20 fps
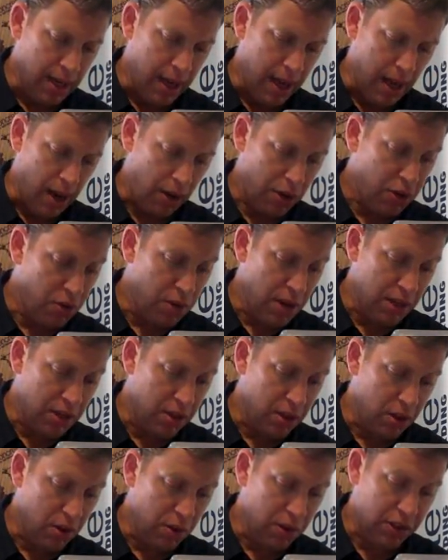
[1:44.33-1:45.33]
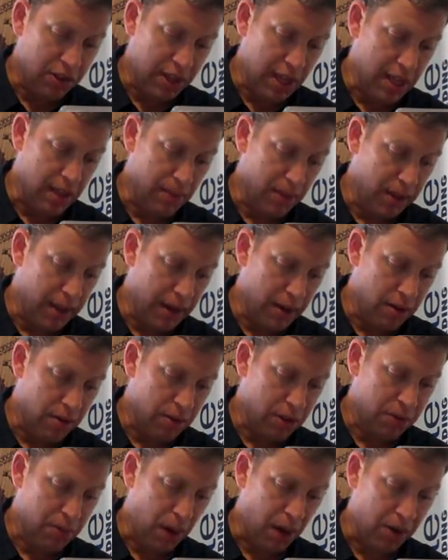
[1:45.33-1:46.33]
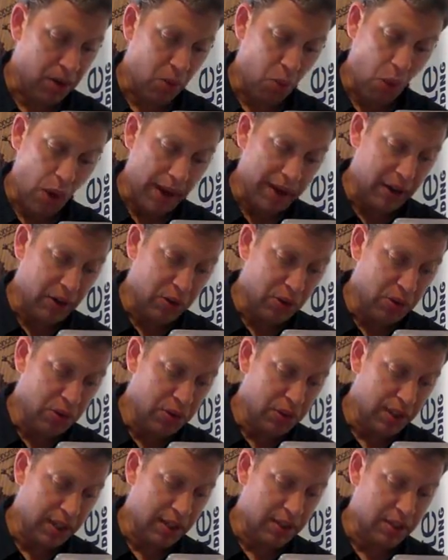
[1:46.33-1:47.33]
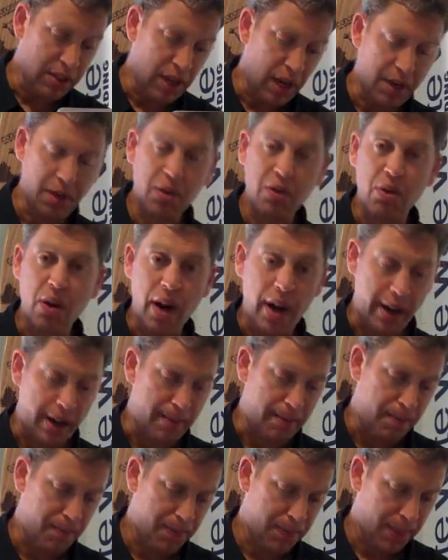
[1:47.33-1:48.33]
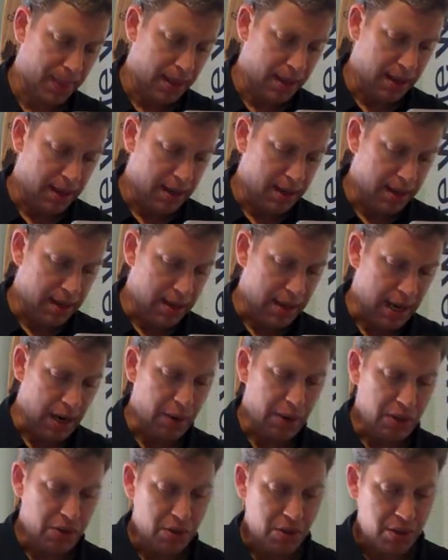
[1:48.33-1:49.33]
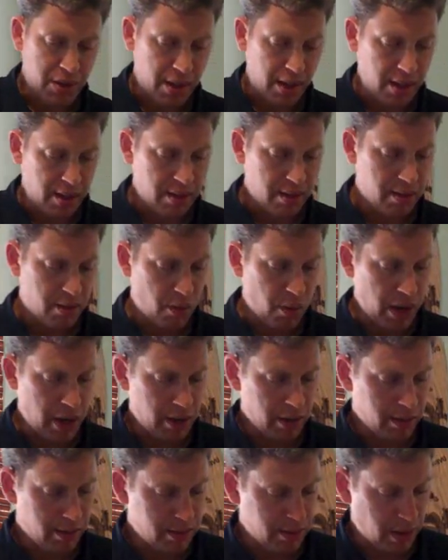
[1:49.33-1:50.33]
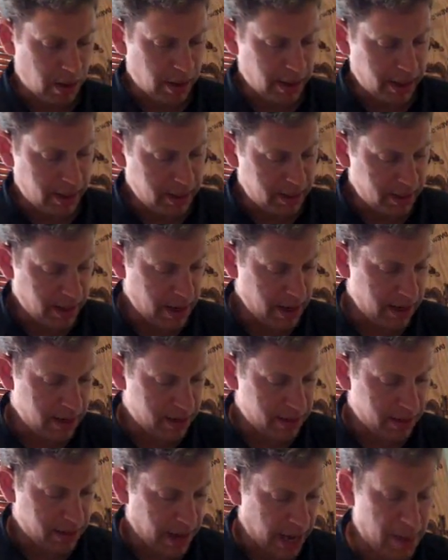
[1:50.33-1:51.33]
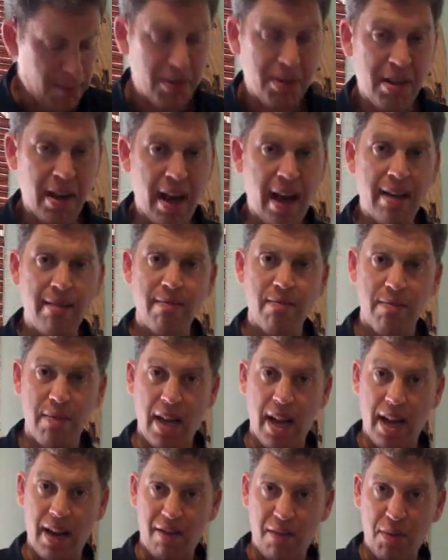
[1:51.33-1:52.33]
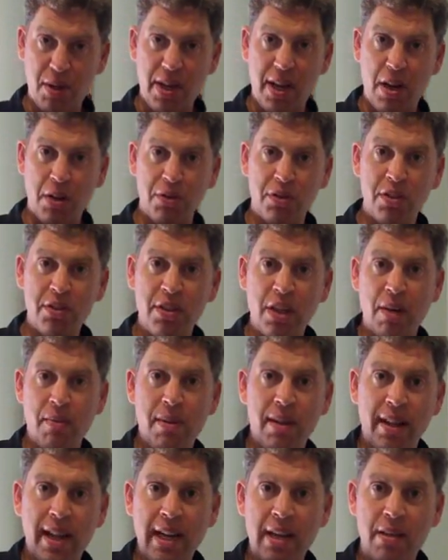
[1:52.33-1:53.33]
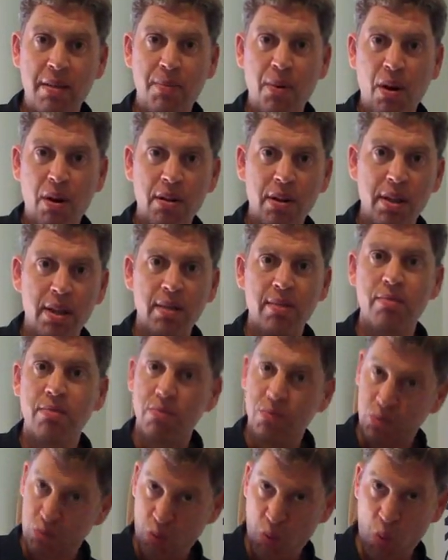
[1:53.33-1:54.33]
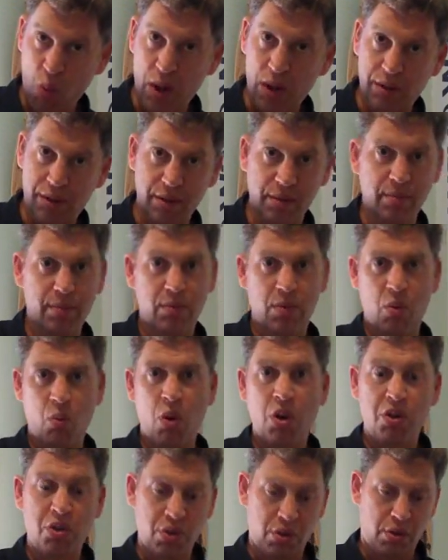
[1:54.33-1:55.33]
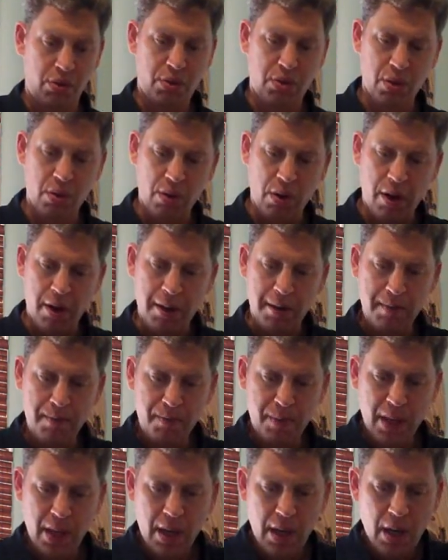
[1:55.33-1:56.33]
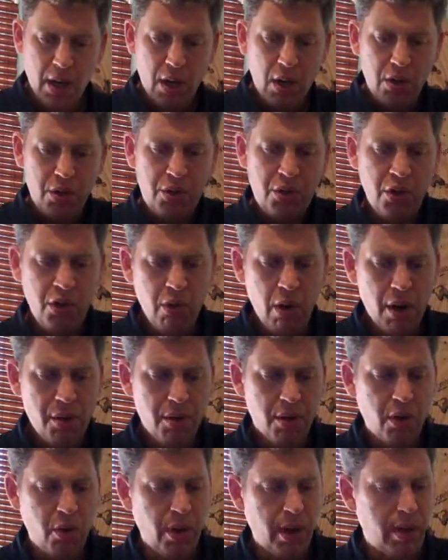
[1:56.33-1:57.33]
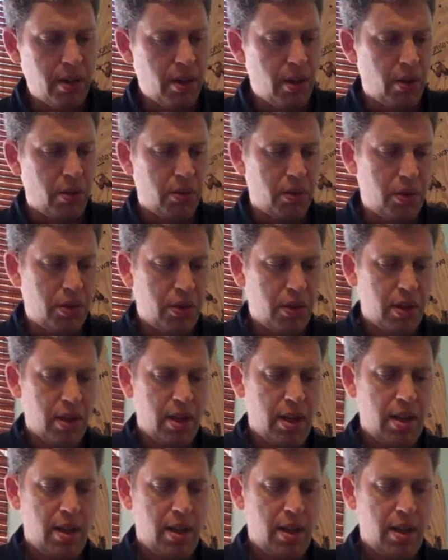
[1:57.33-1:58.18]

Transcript: And all you need to do is send them a letter responding to why cruising is not a crime. How interesting. Well, all I can say is Habitat and everybody else that's coming late to the party, welcome. What took you so long? Two other quick notes.